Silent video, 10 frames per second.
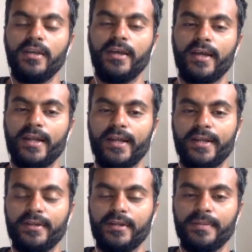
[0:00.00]

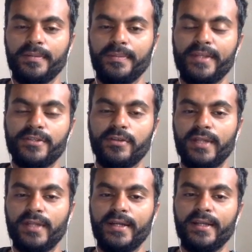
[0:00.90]
and based
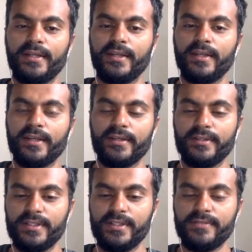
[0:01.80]
on that technique,
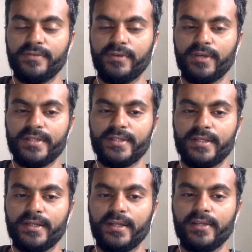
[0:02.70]
these forecasts
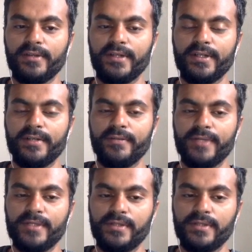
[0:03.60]
are calculated
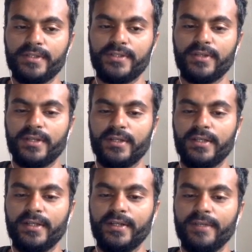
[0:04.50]
based on historical
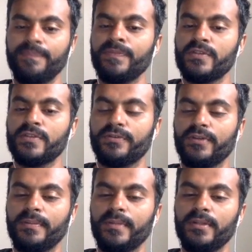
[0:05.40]
data. So for
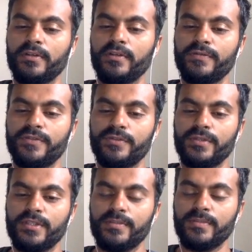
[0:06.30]
the month of
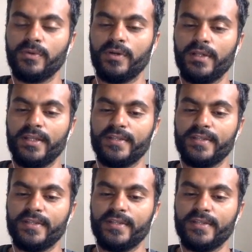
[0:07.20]
June, this model has